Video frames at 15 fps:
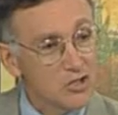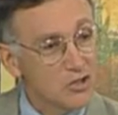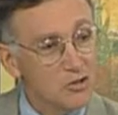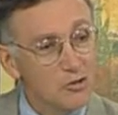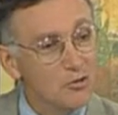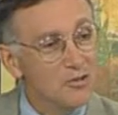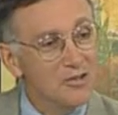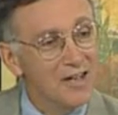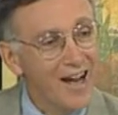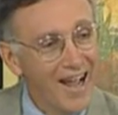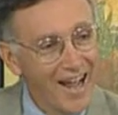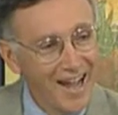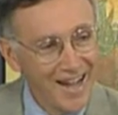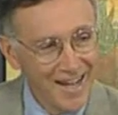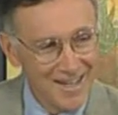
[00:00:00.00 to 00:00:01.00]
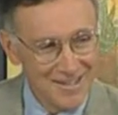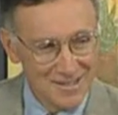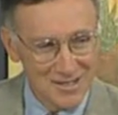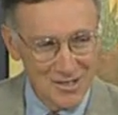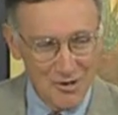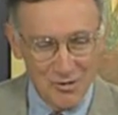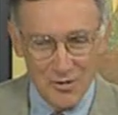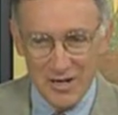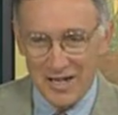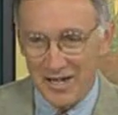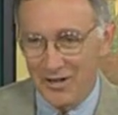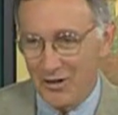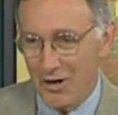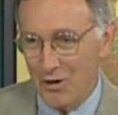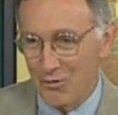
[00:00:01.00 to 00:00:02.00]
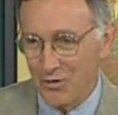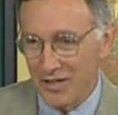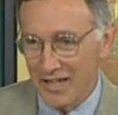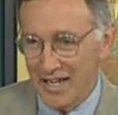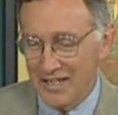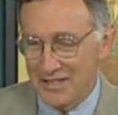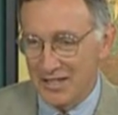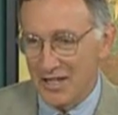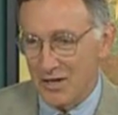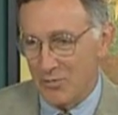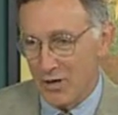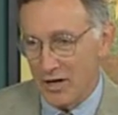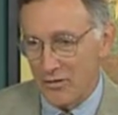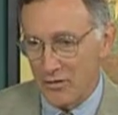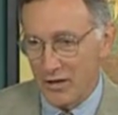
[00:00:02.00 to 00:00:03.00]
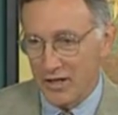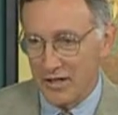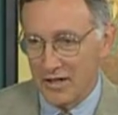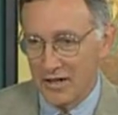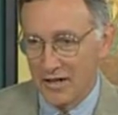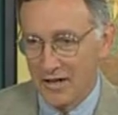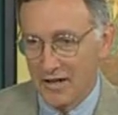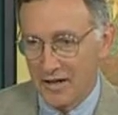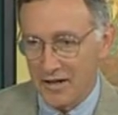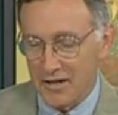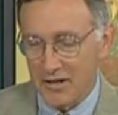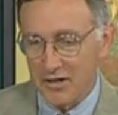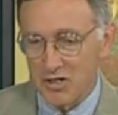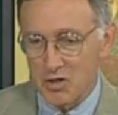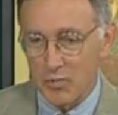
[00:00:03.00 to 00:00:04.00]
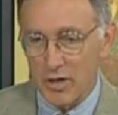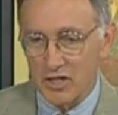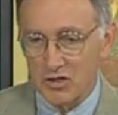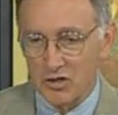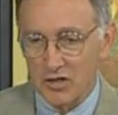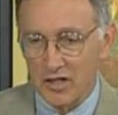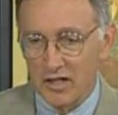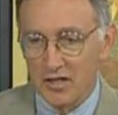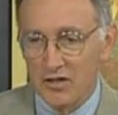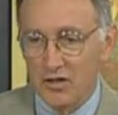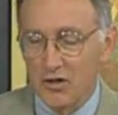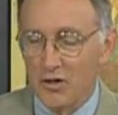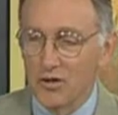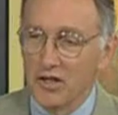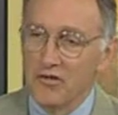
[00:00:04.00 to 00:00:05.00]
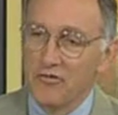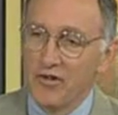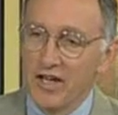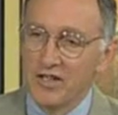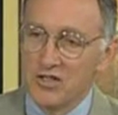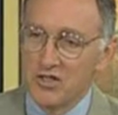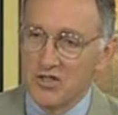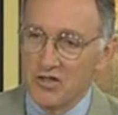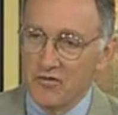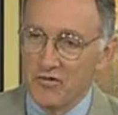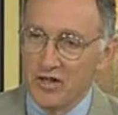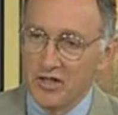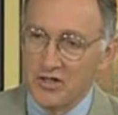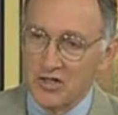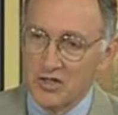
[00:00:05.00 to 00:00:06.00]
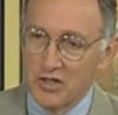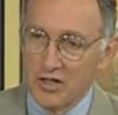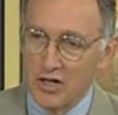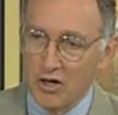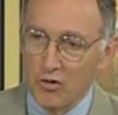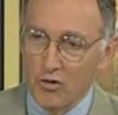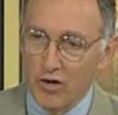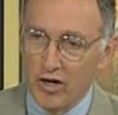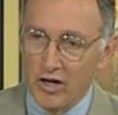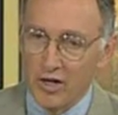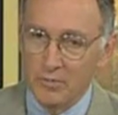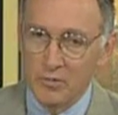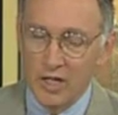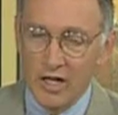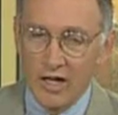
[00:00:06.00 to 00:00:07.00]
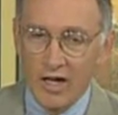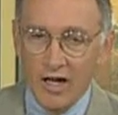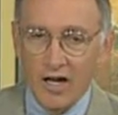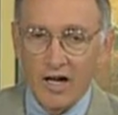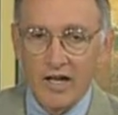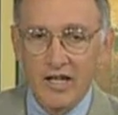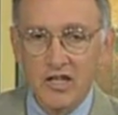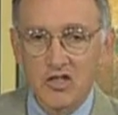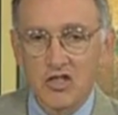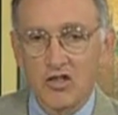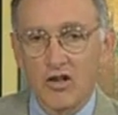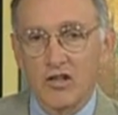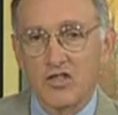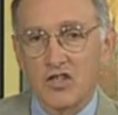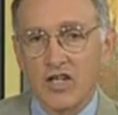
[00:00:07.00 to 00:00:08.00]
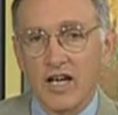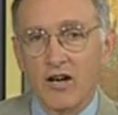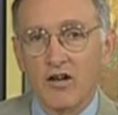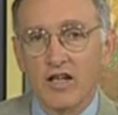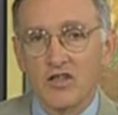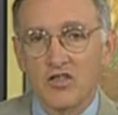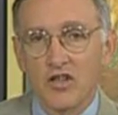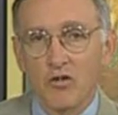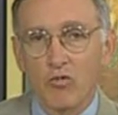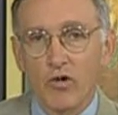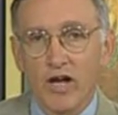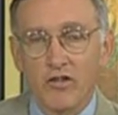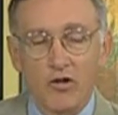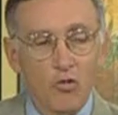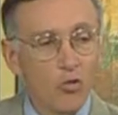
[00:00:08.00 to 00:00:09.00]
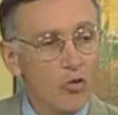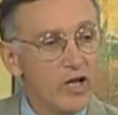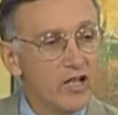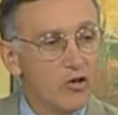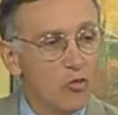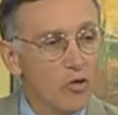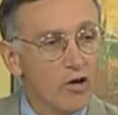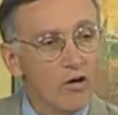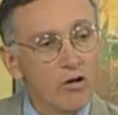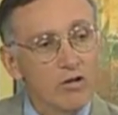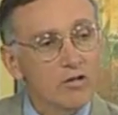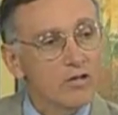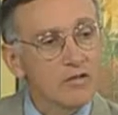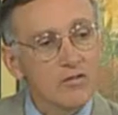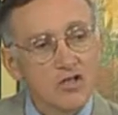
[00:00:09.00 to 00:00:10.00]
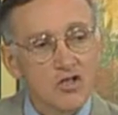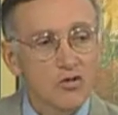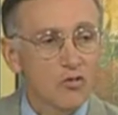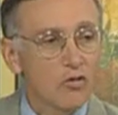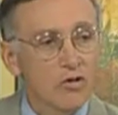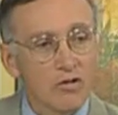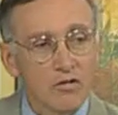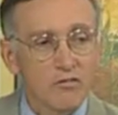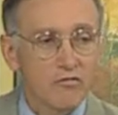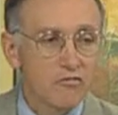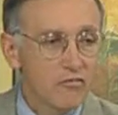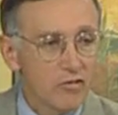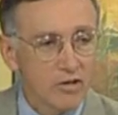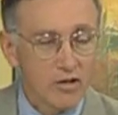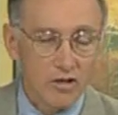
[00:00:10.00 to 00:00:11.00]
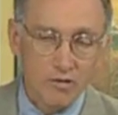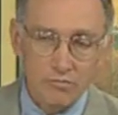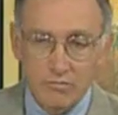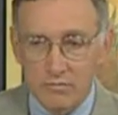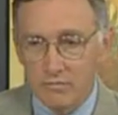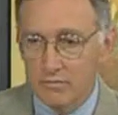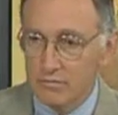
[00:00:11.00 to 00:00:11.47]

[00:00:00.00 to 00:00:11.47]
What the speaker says: student. And so we can all relate to him, I think, especially in the early phases of his career. He starts out as a rather weak-willed and sort of